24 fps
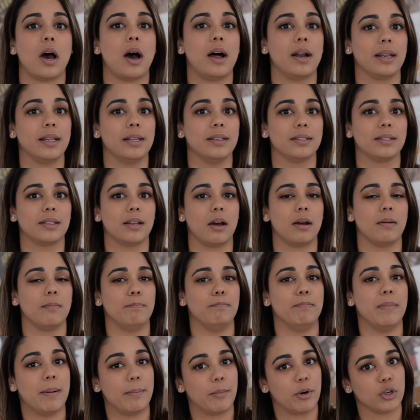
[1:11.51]
audience
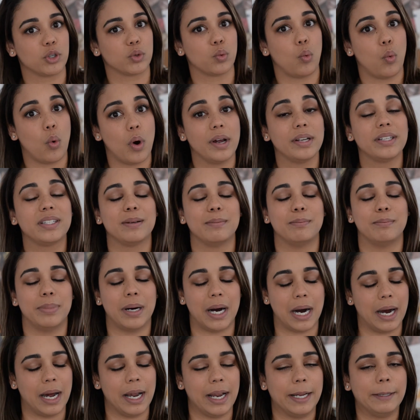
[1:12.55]
members want to
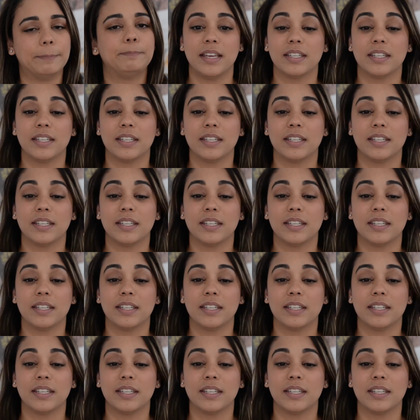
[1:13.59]
buy.